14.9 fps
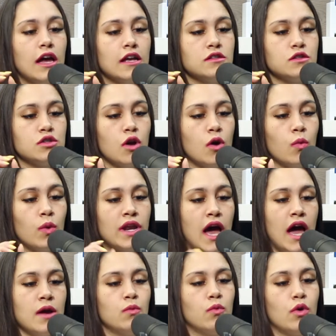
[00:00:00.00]
And so when
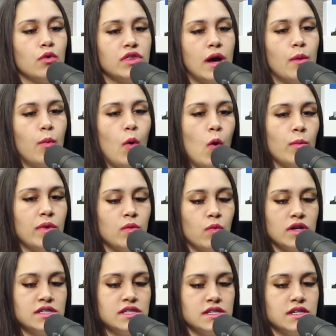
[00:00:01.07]
I wrote that poem, it
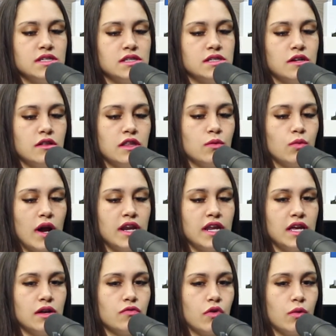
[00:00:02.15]
wasn't necessarily
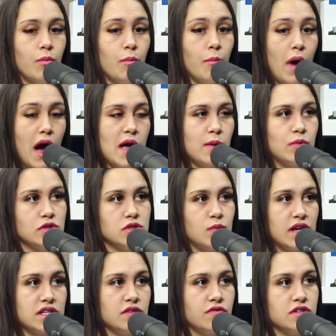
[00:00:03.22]
writing it from my
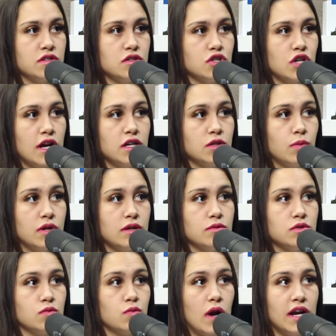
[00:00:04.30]
perspective as a child, but it
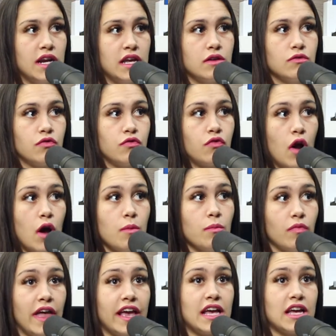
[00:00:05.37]
was writing it
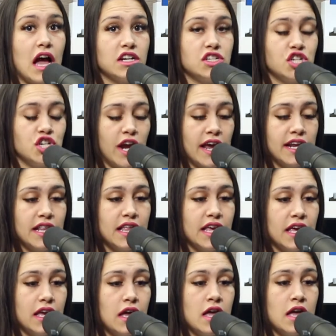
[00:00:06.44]
from like
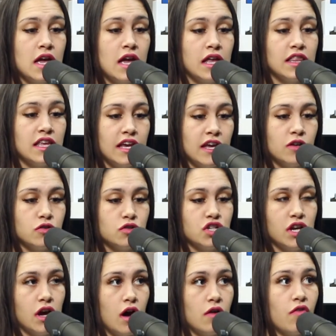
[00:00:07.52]
channeling the
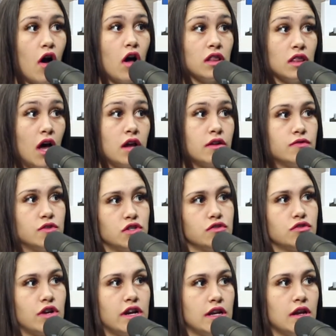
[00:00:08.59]
energy of a lot of
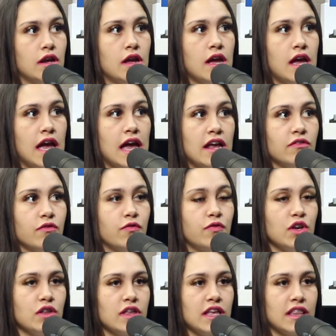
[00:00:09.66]
children. Wow. And
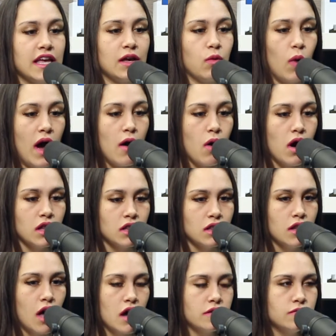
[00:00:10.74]
feeling like, wow, a
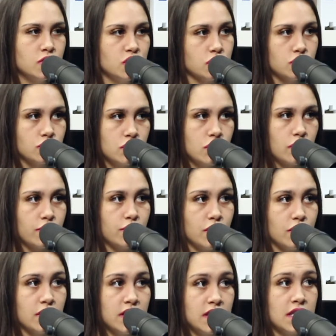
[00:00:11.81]
lot of children are
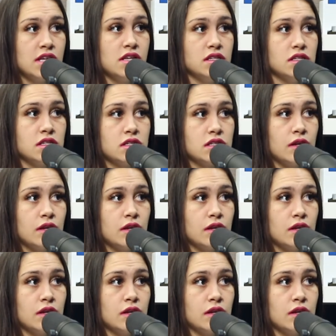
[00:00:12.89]
feeling this.